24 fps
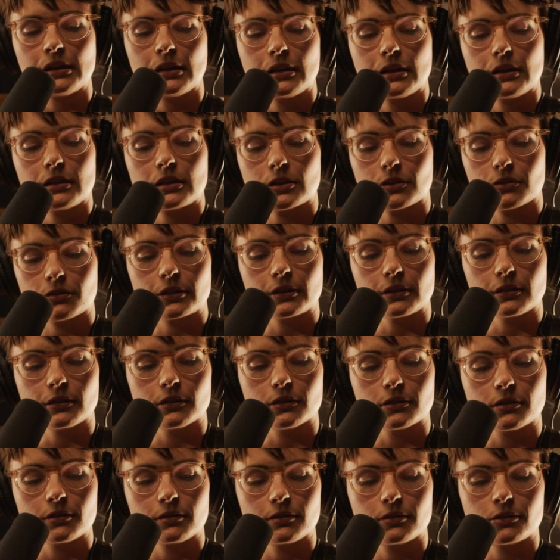to feel
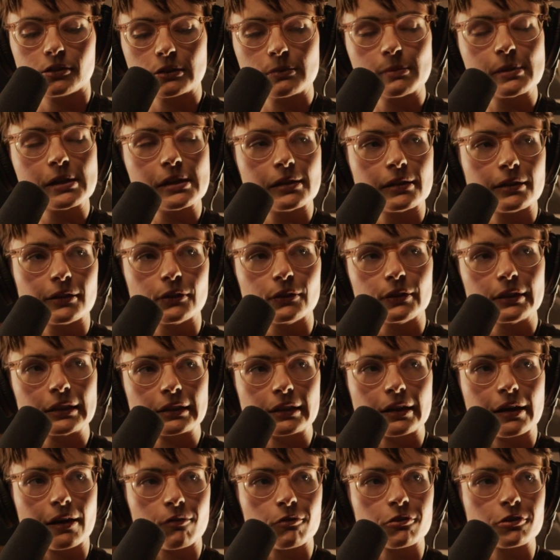familiar and
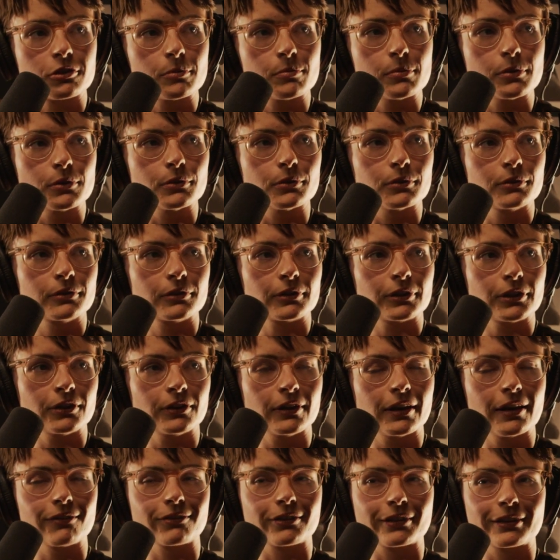comfortable. You
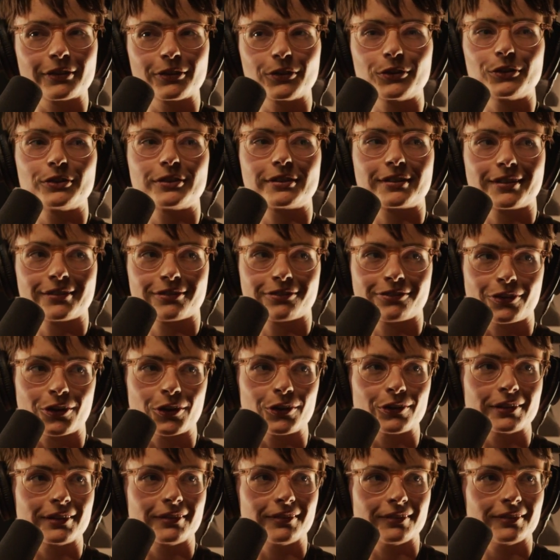never lose the
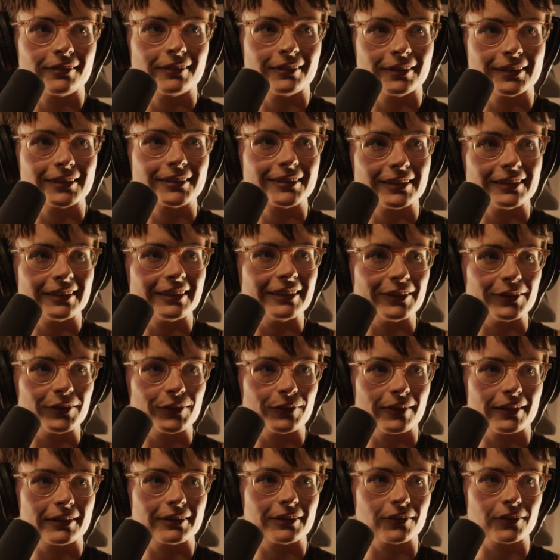foreignness in you,
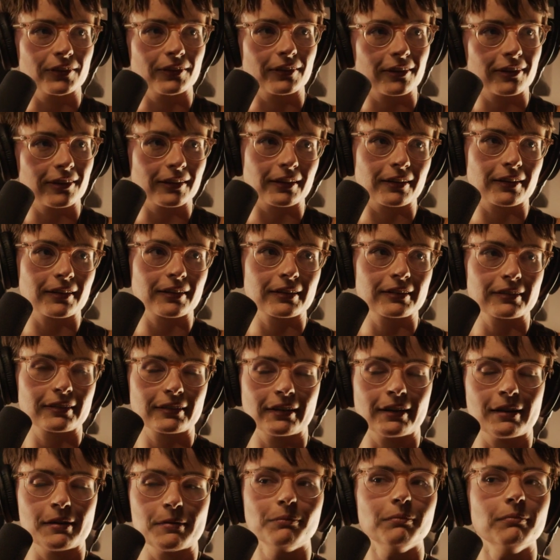I don't think.
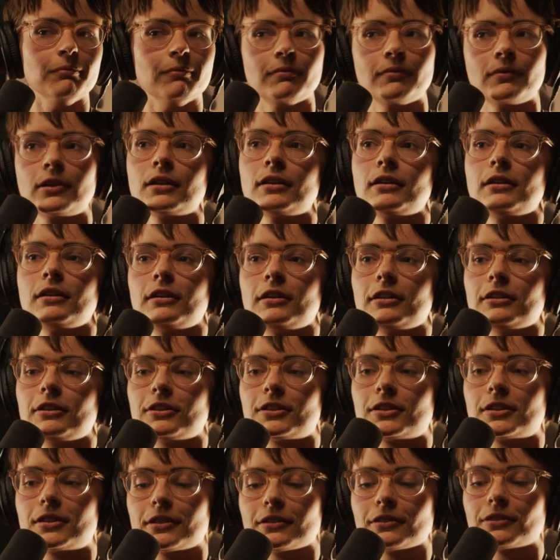You
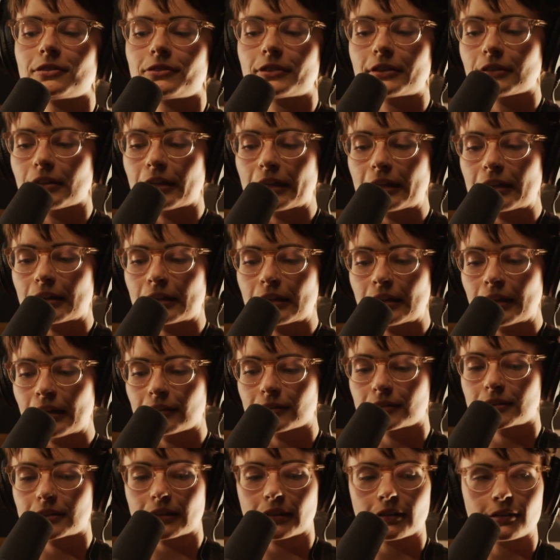still feel like an
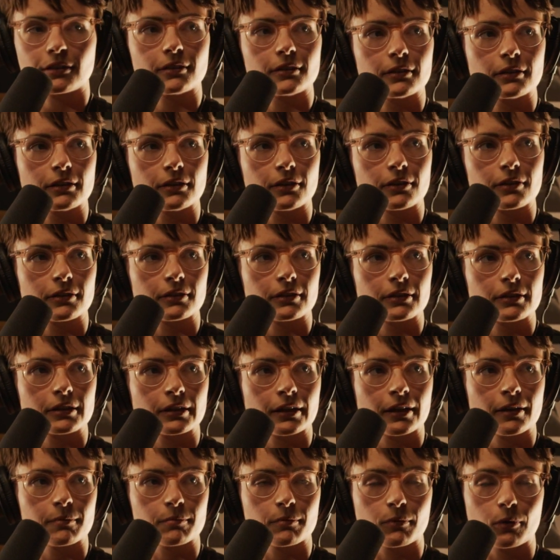outsider a lot of the
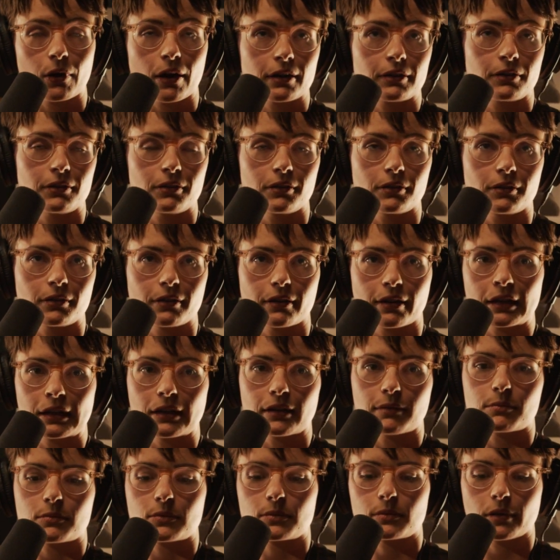time. I do,
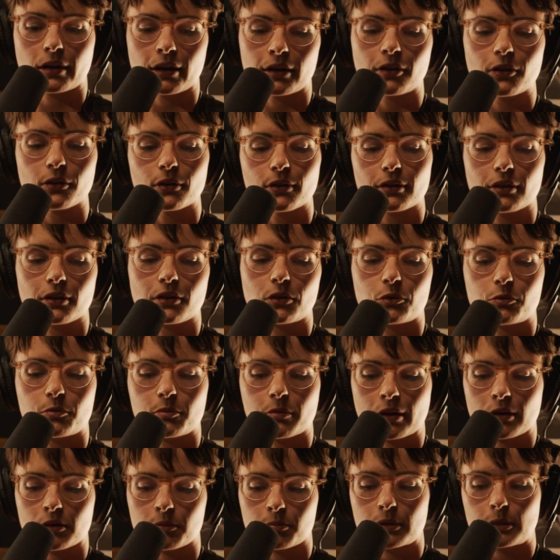and I know a lot of
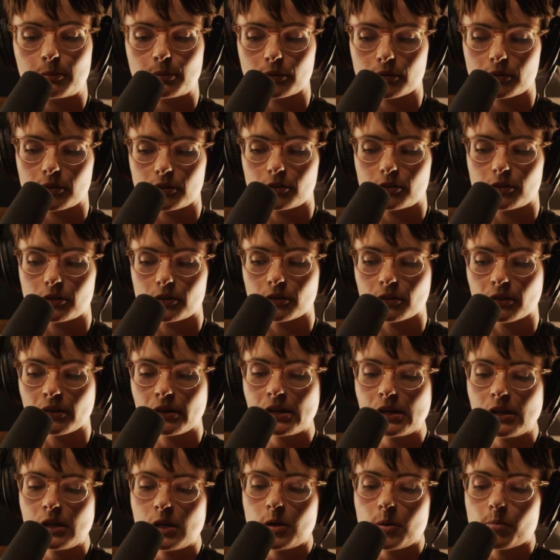other people do too.
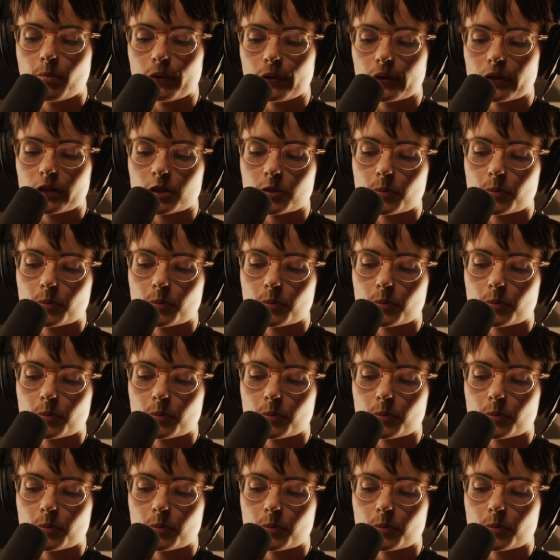But it's